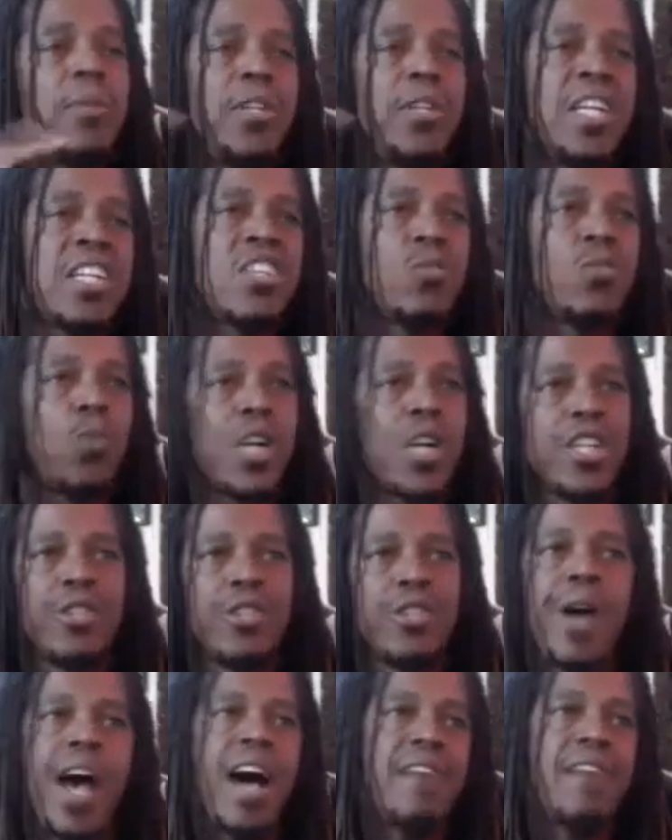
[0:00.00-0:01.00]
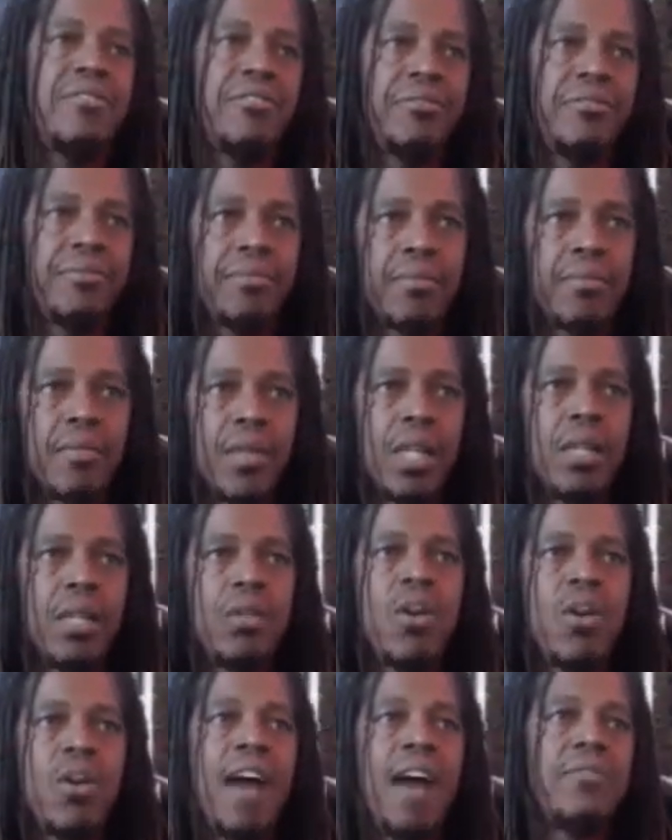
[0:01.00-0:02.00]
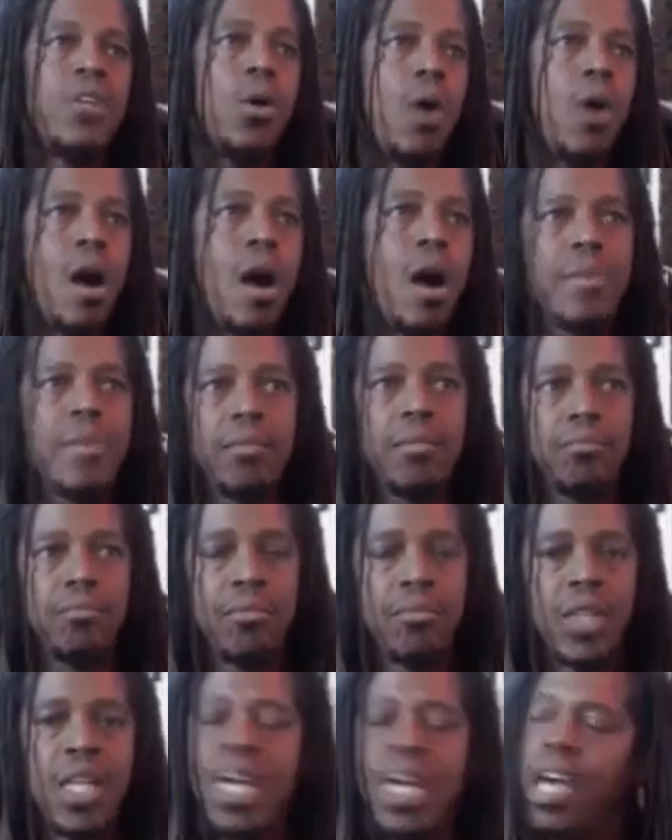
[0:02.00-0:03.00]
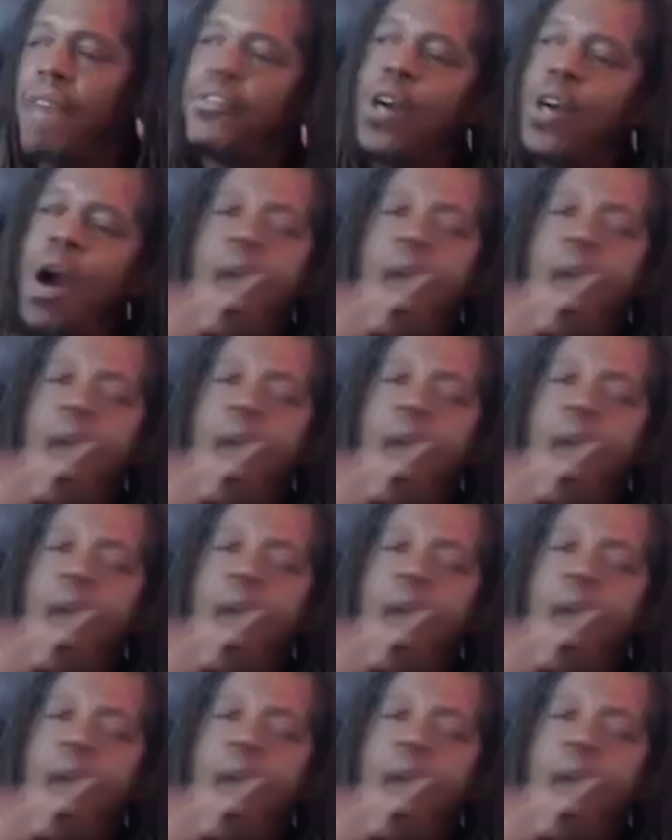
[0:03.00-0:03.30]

what do you have? You have no army. If your army